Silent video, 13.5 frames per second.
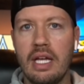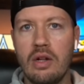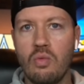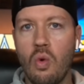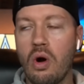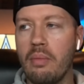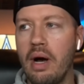in
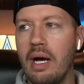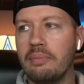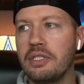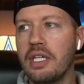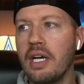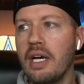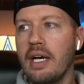warm
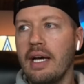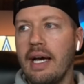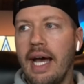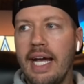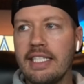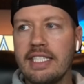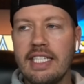ups
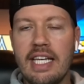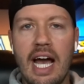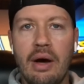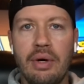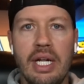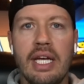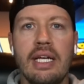and see
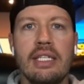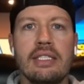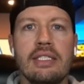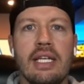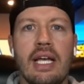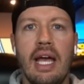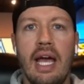how it is.